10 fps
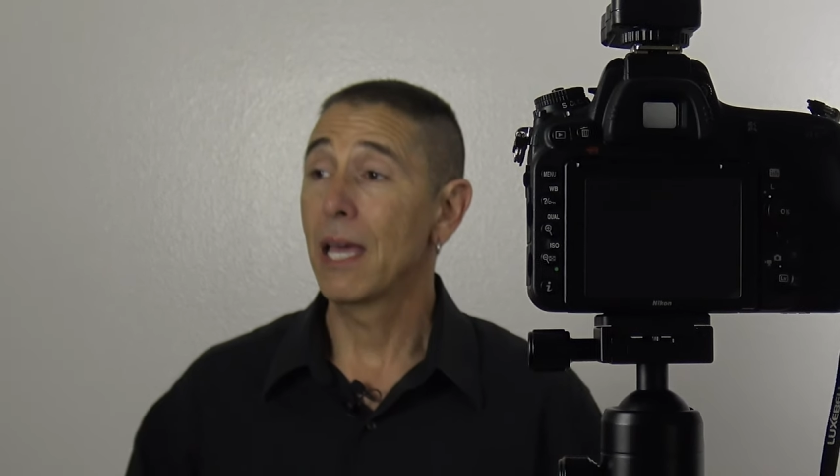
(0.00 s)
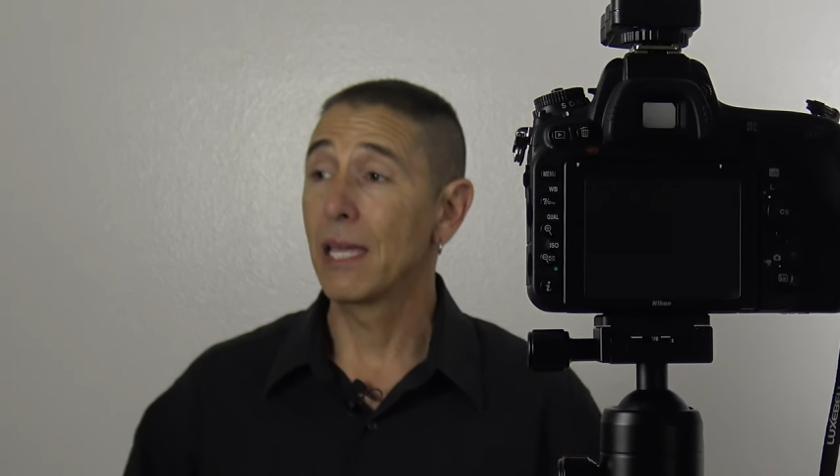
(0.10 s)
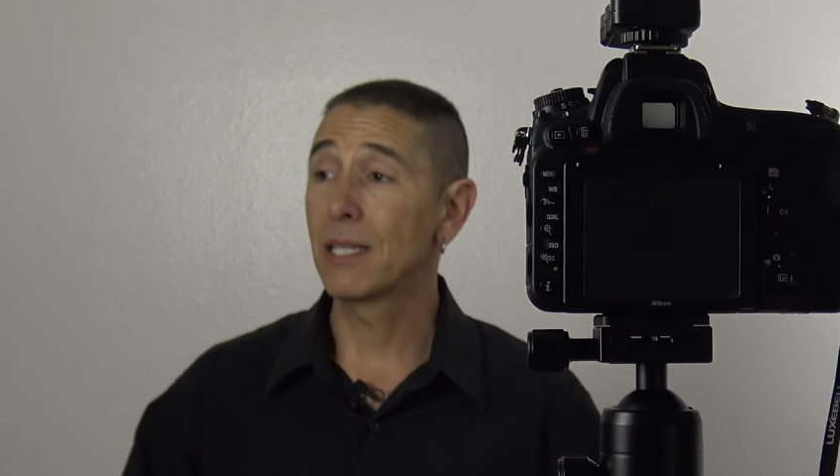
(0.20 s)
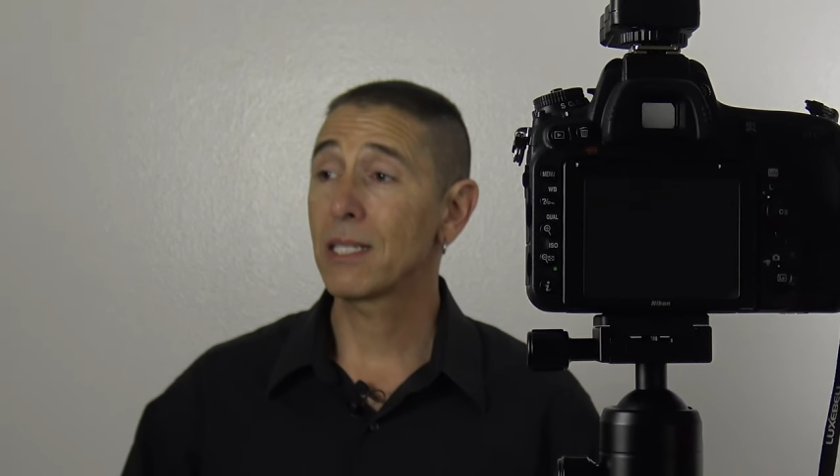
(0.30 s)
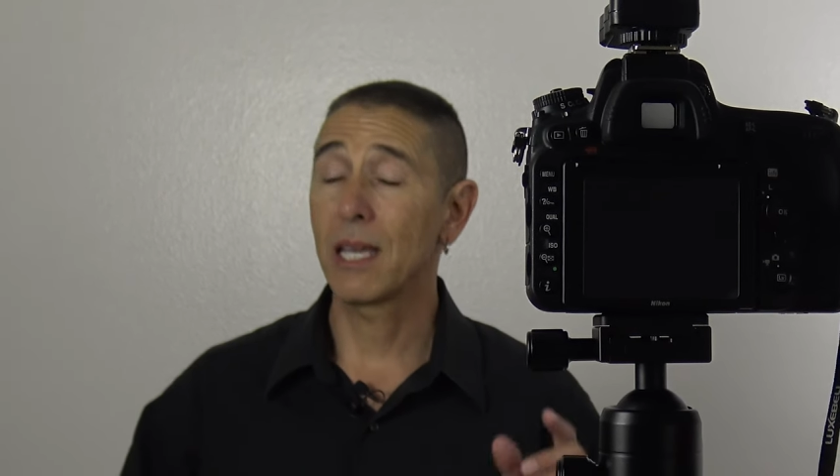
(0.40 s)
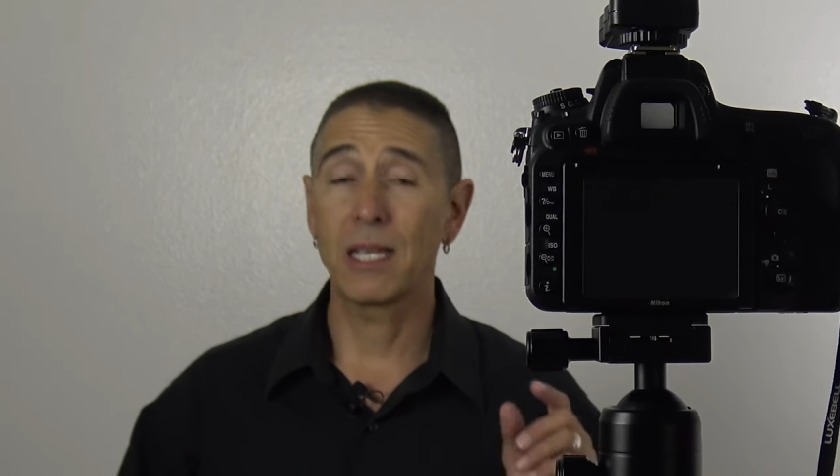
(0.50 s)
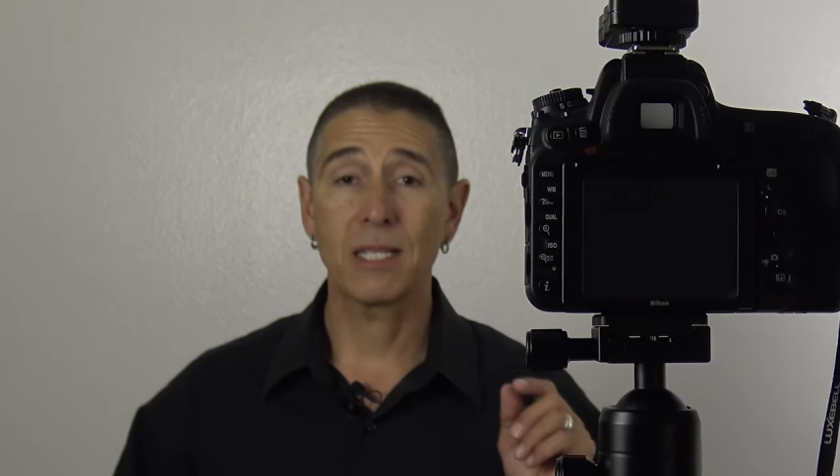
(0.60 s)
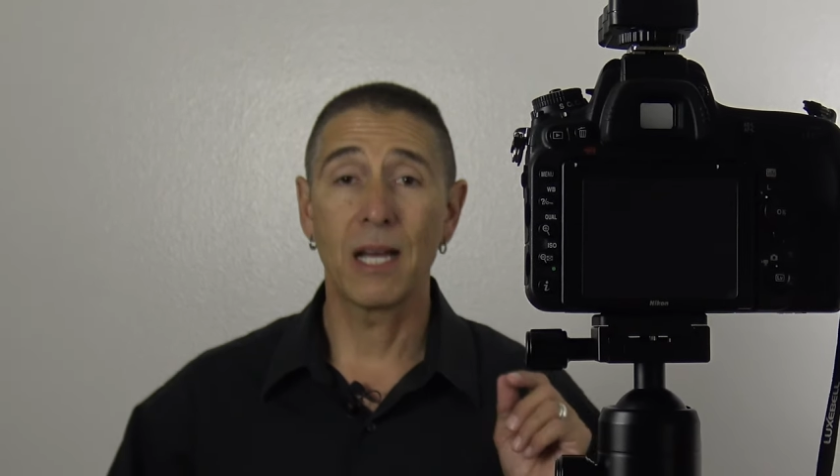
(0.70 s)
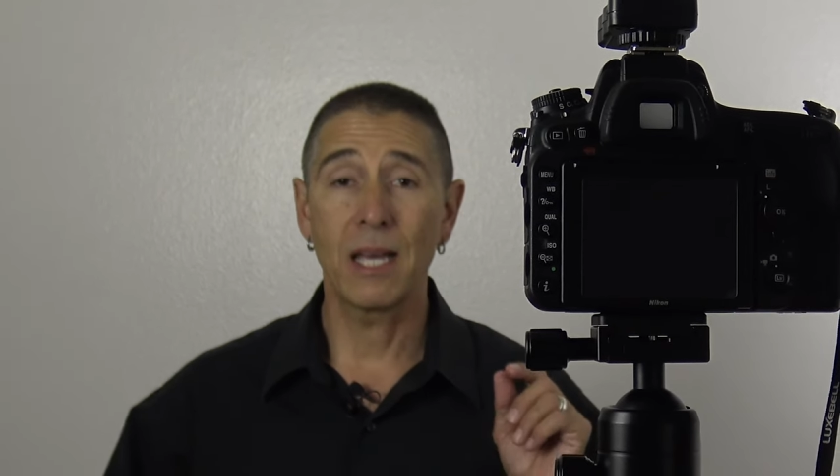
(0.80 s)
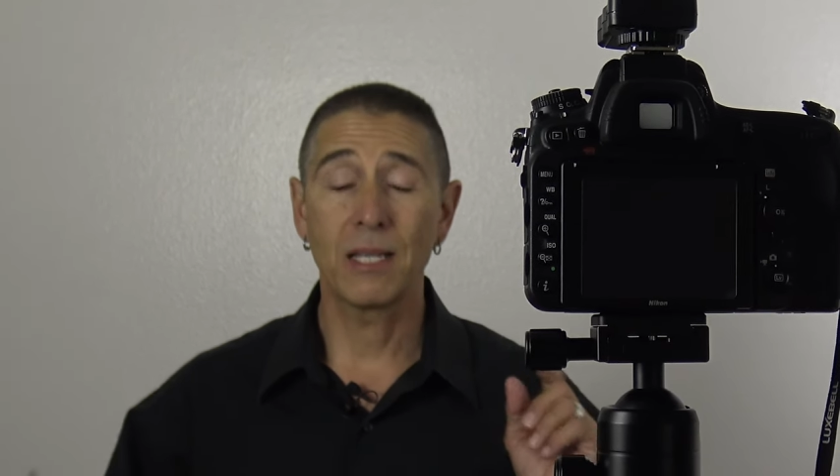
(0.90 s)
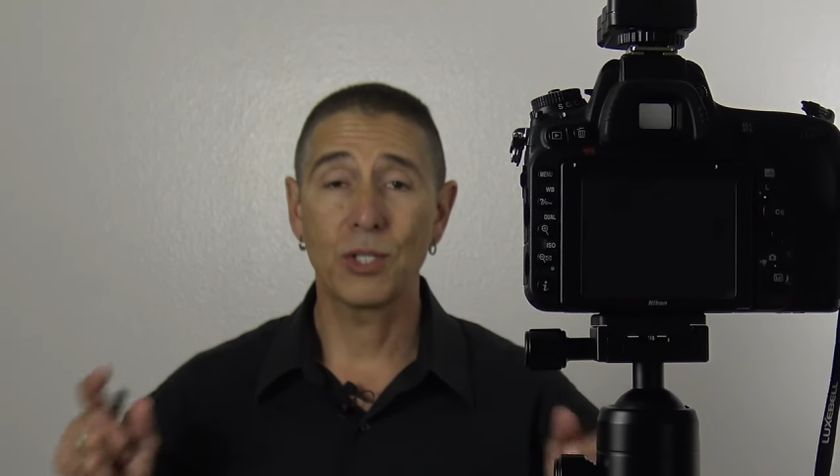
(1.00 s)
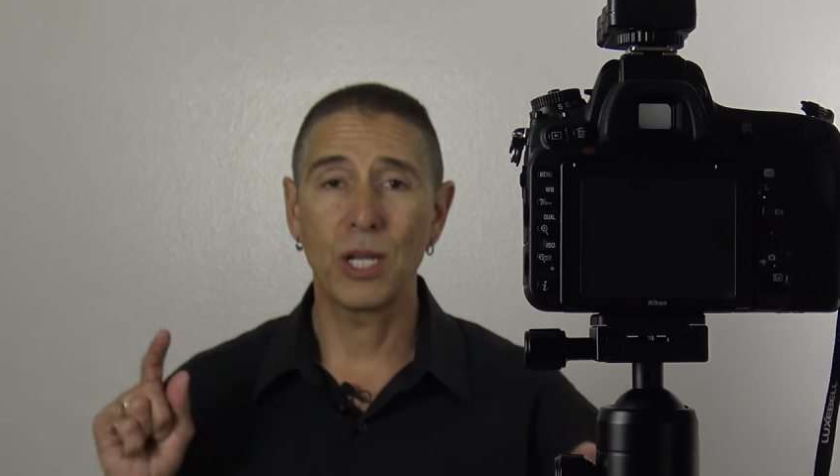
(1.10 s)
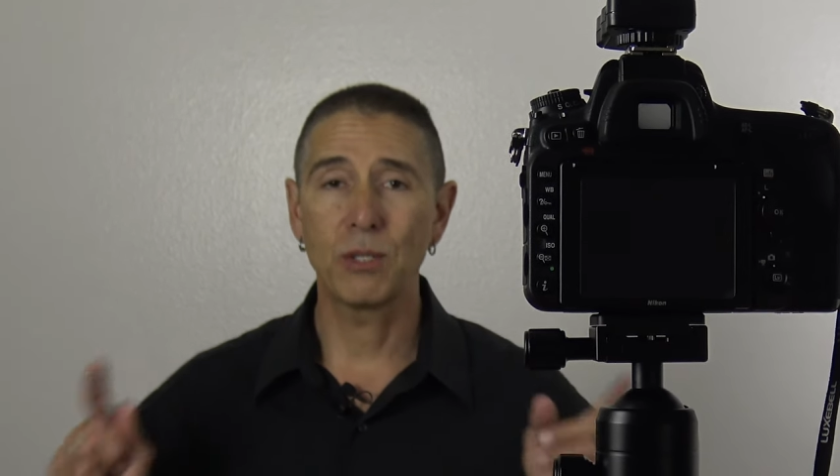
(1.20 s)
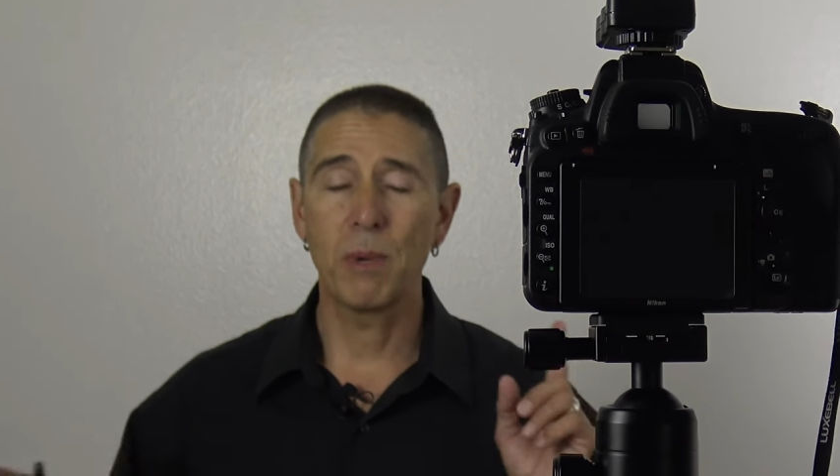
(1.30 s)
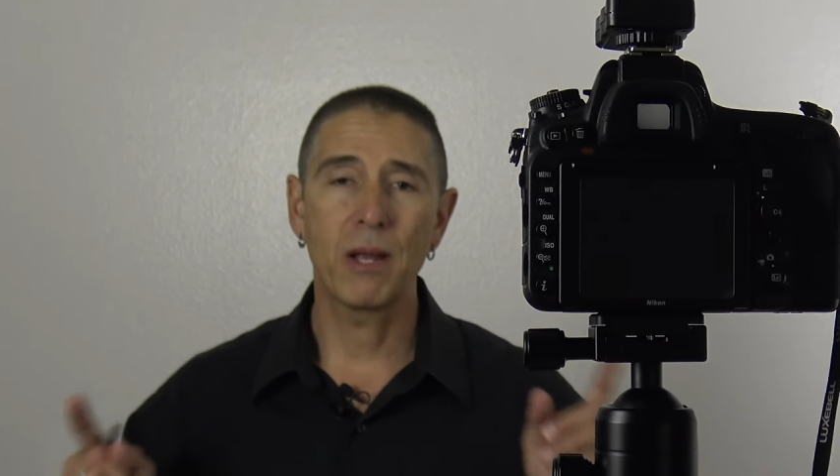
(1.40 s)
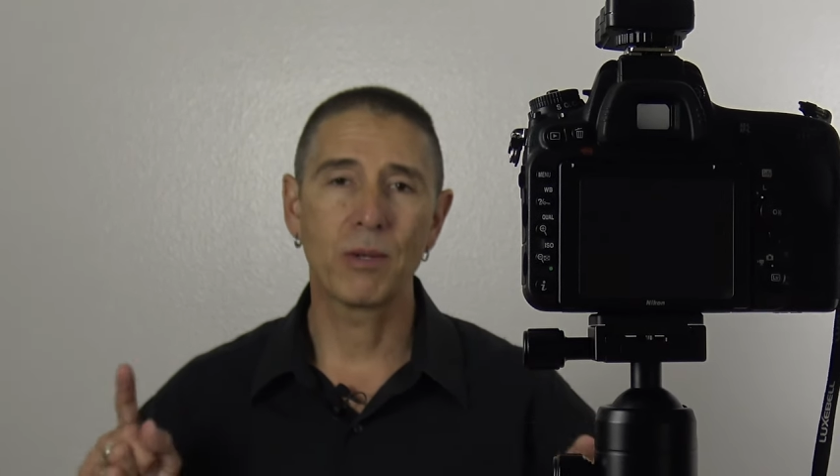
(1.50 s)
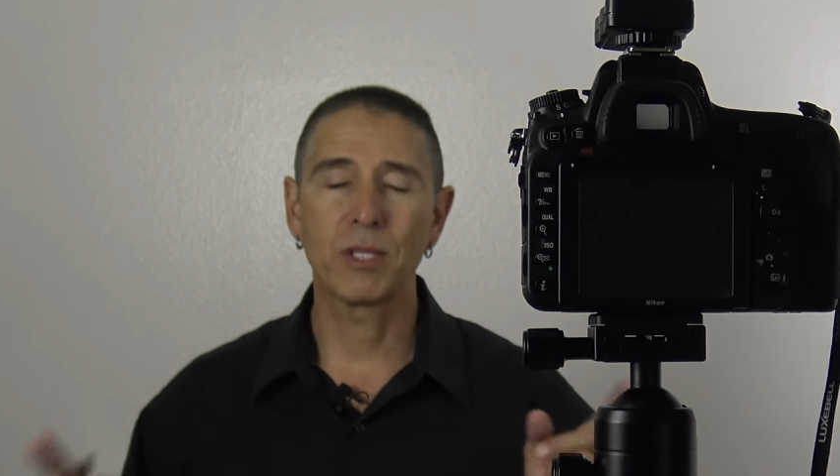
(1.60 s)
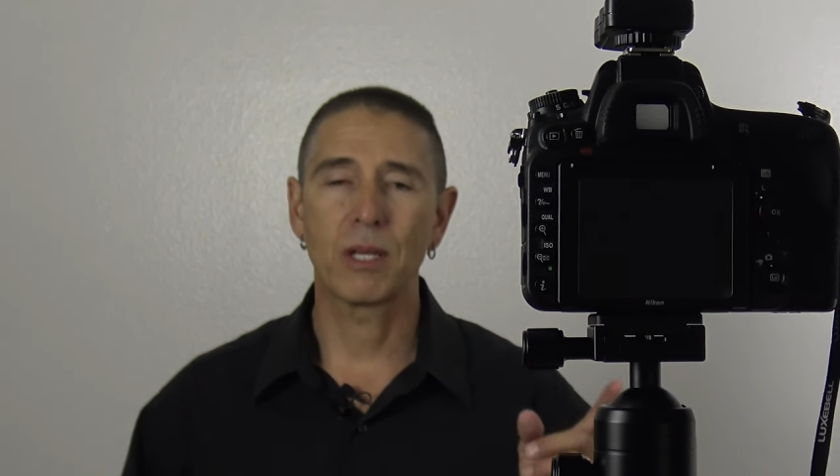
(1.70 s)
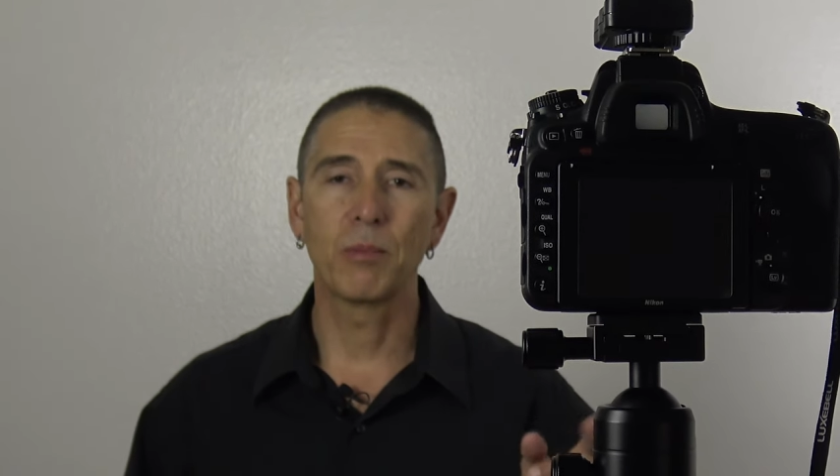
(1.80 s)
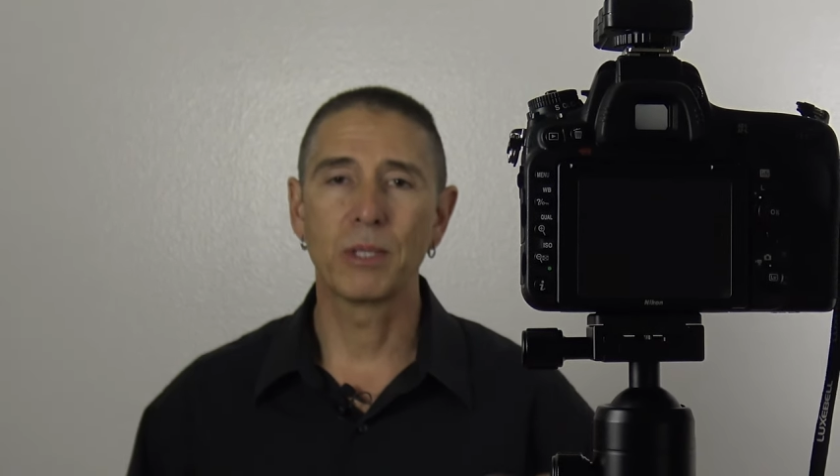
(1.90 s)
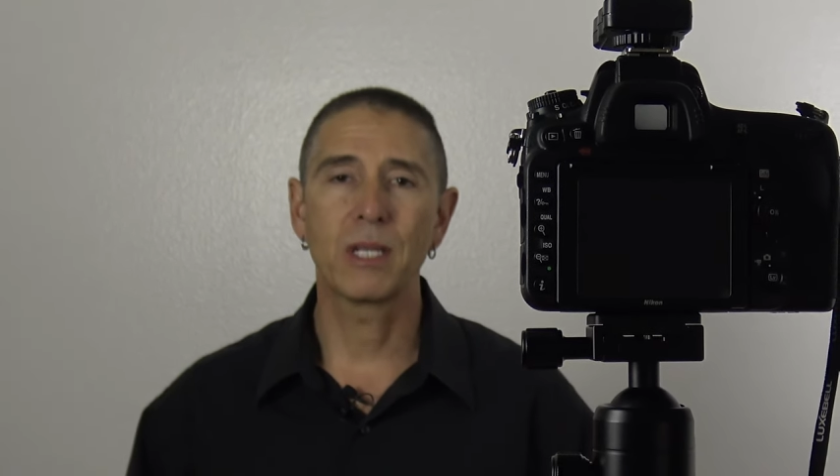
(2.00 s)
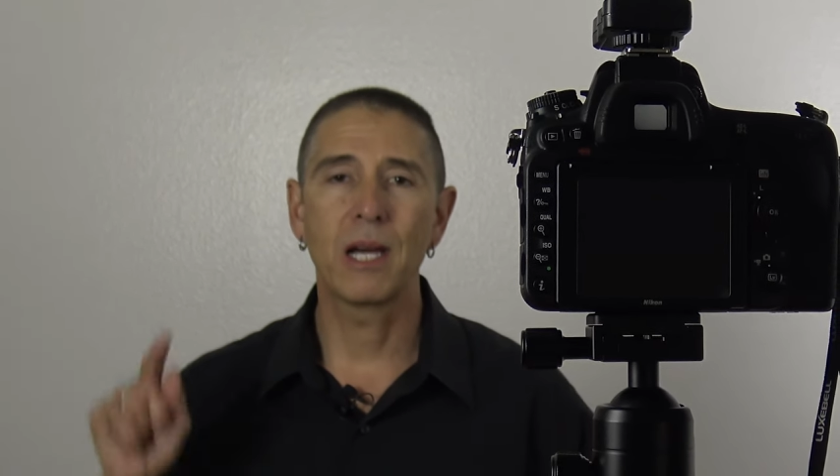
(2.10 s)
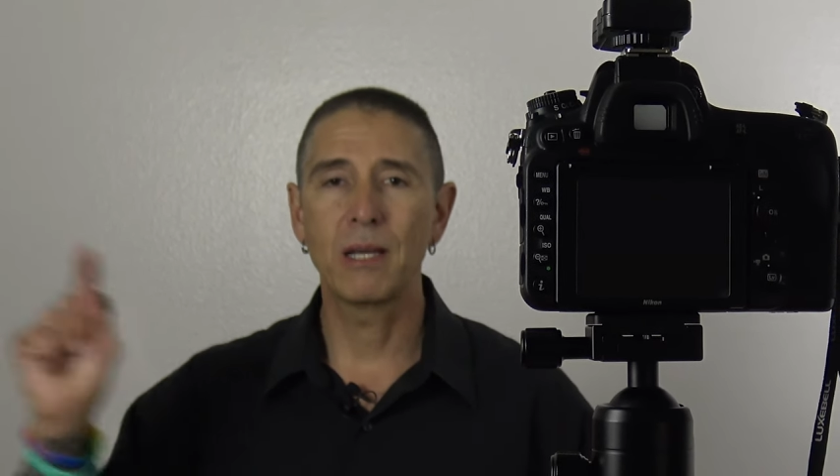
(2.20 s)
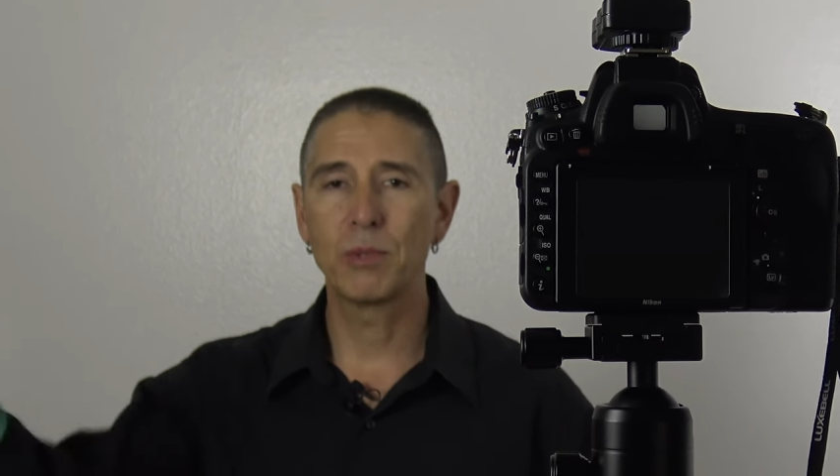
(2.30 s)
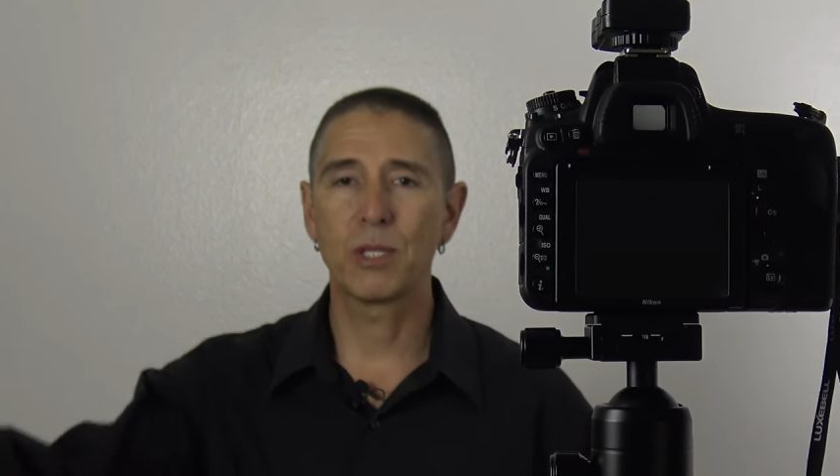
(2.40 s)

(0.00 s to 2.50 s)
In this case, I had to change batteries a couple of times.